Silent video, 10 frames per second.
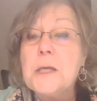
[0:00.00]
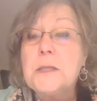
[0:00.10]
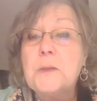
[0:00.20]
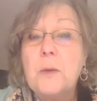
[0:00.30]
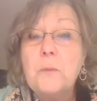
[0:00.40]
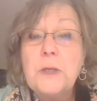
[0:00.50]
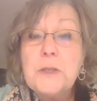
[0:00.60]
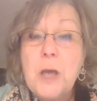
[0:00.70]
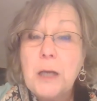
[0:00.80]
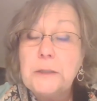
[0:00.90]
So, I want
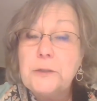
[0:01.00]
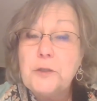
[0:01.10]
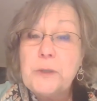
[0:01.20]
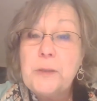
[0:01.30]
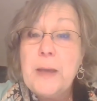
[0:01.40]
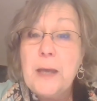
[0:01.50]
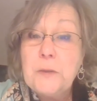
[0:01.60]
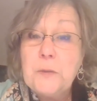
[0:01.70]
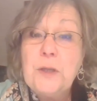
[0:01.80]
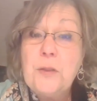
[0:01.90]
to talk a little bit about
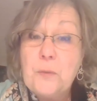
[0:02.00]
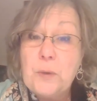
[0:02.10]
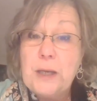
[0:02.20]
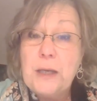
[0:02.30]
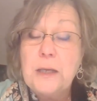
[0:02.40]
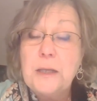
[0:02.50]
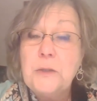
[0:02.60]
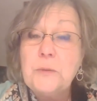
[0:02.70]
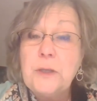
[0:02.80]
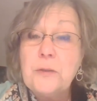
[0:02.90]
Unit 3.
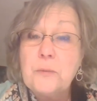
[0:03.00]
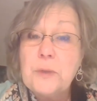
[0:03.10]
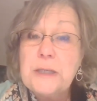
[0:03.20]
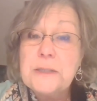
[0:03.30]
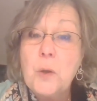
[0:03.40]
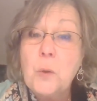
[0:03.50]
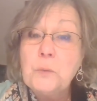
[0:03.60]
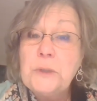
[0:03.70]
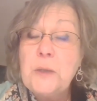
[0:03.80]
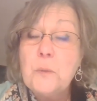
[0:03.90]
Unit 3 is
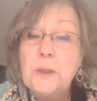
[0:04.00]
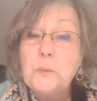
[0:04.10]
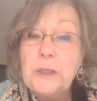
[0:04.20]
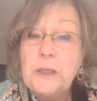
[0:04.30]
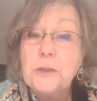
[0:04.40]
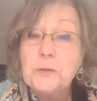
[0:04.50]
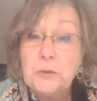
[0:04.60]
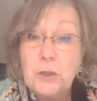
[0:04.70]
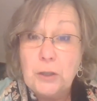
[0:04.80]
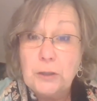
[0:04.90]
only 1 week
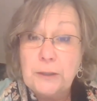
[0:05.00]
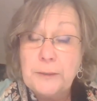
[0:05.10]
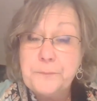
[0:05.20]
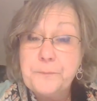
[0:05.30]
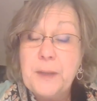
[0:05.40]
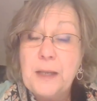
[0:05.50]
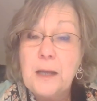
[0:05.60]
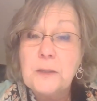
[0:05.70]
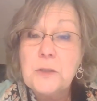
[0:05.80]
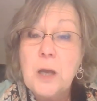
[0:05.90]
long, and
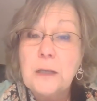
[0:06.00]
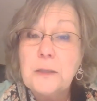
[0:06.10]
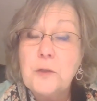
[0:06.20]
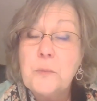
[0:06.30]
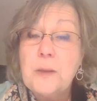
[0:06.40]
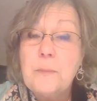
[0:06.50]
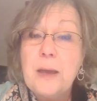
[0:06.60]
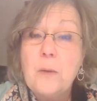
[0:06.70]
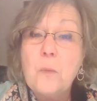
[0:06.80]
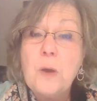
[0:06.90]
I'll talk a little bit
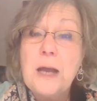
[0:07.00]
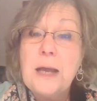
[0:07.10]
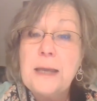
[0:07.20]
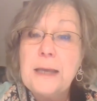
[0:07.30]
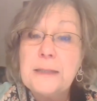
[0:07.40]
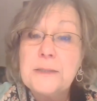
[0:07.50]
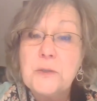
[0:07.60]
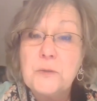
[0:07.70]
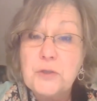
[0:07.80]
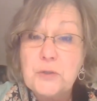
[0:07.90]
about why it's
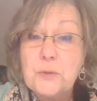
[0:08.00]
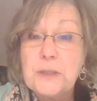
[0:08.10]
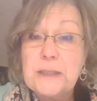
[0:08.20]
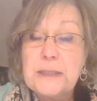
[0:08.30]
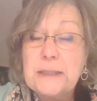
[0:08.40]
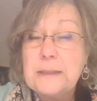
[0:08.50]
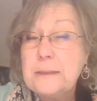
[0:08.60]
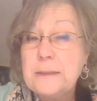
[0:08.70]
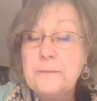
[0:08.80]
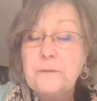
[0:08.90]
so short in
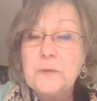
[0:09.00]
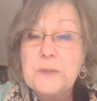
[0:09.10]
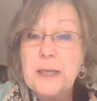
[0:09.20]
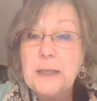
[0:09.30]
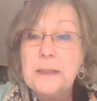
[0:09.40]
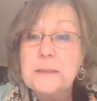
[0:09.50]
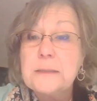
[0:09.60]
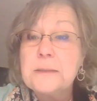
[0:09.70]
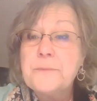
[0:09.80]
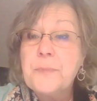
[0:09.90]
a few
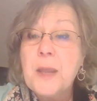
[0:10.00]
seconds.